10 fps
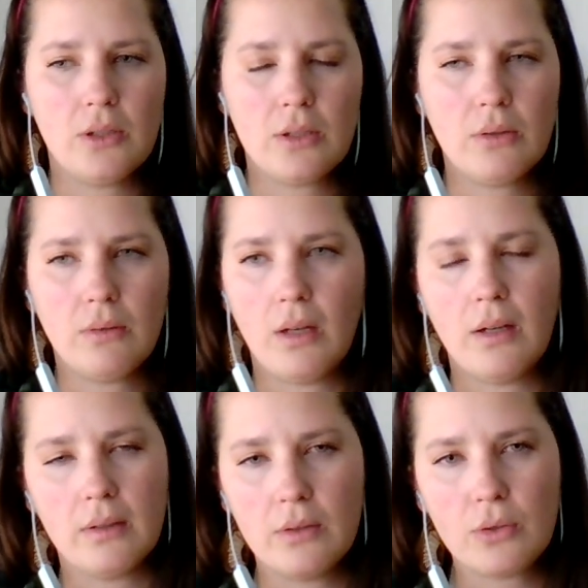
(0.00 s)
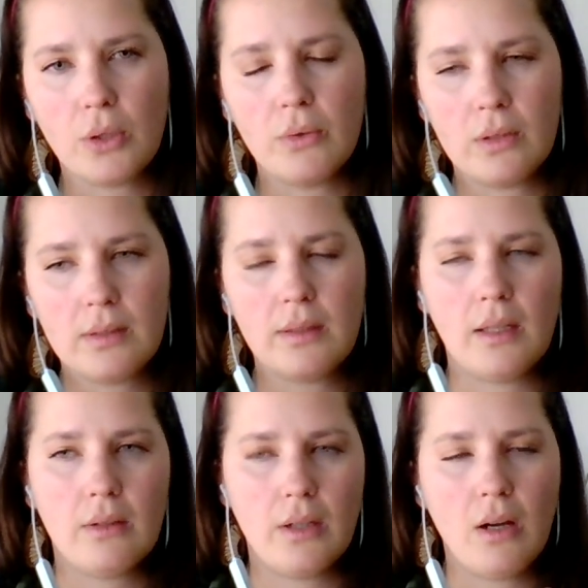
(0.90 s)
You just do long
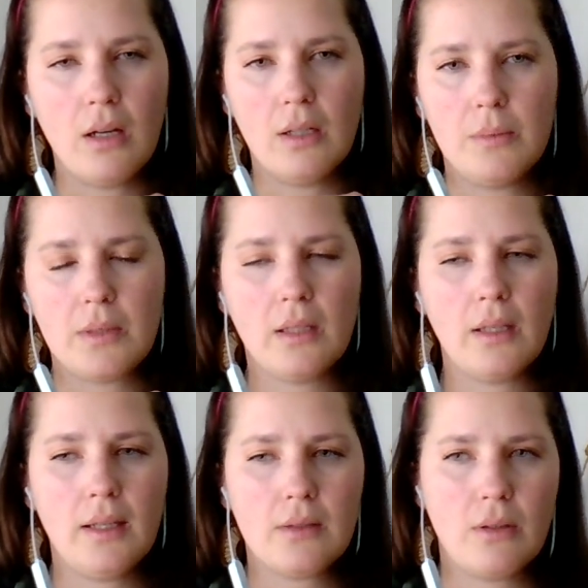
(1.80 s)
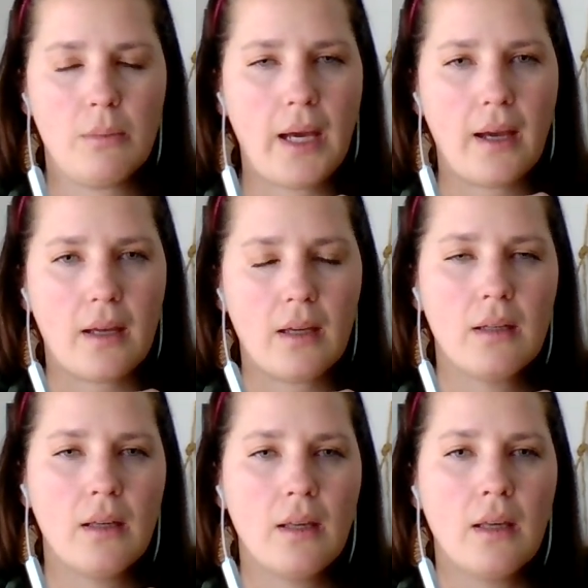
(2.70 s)
strokes, like arms, legs, or the
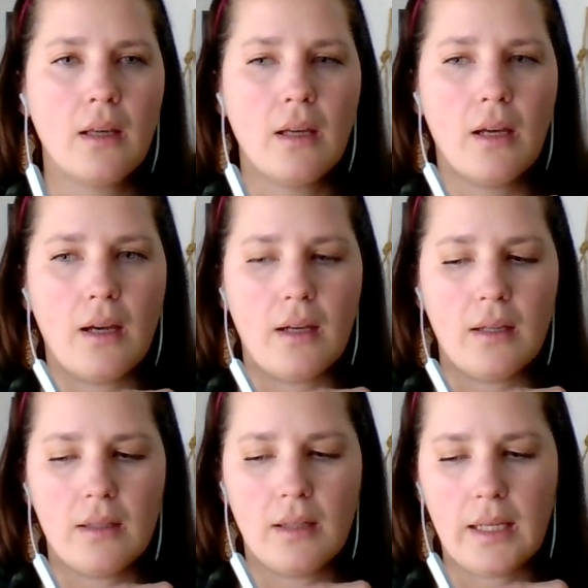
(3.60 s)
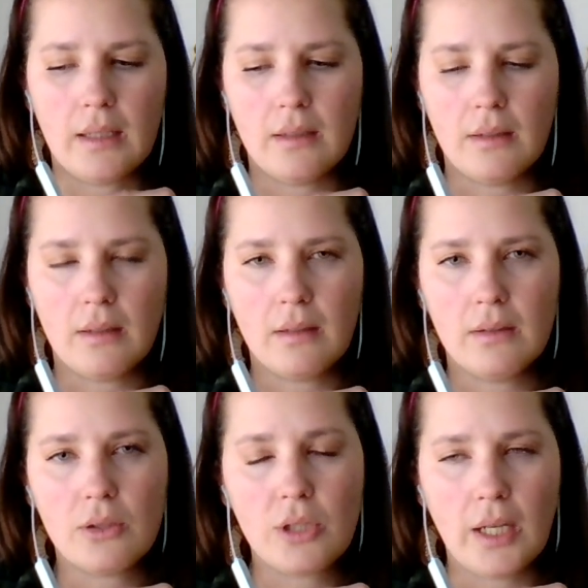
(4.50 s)
back, uh, mm.
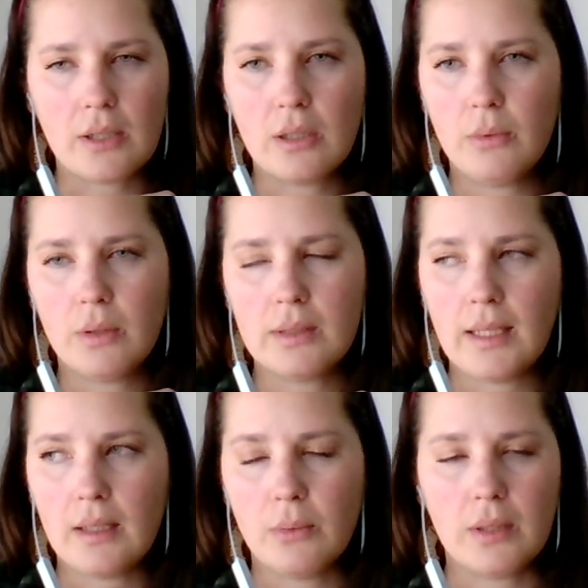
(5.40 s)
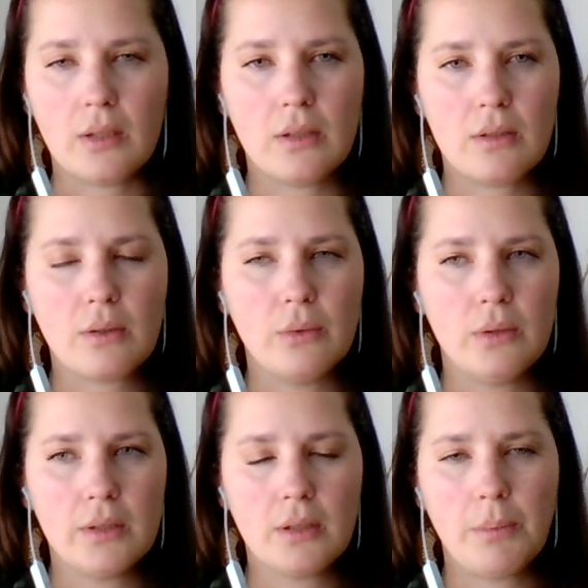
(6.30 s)
and she actually will take it with her to
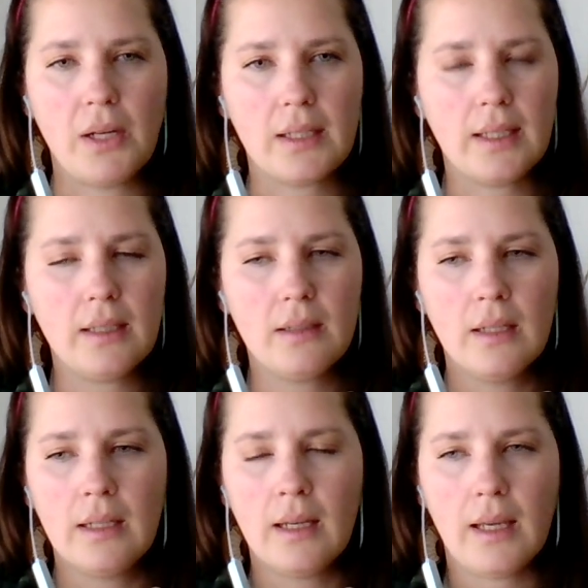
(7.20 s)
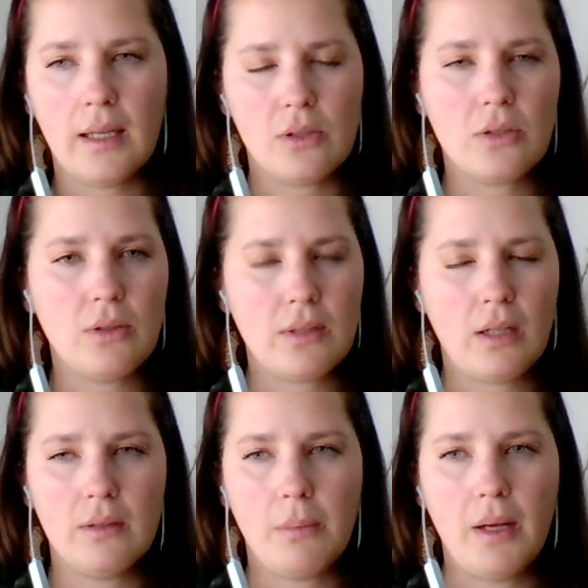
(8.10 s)
school in her pocket and just
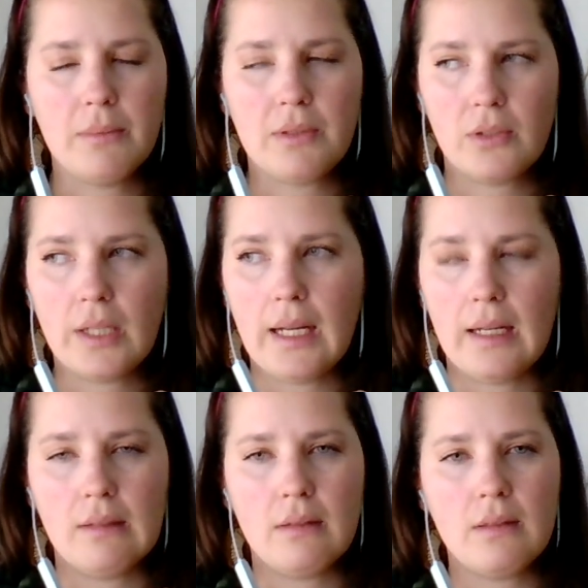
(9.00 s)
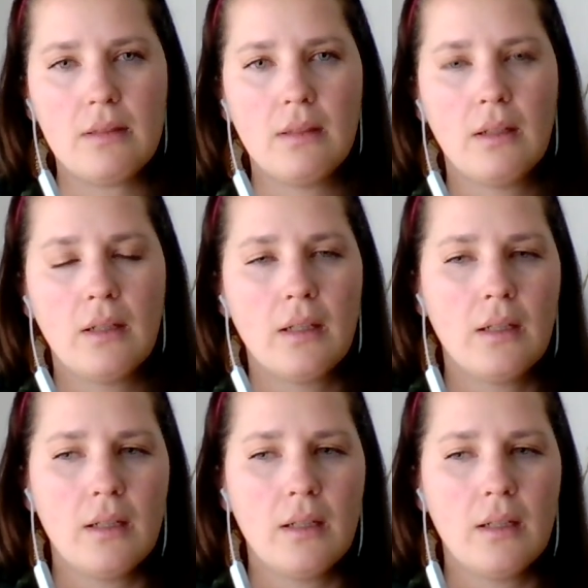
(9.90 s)
use it on the palms of her hands.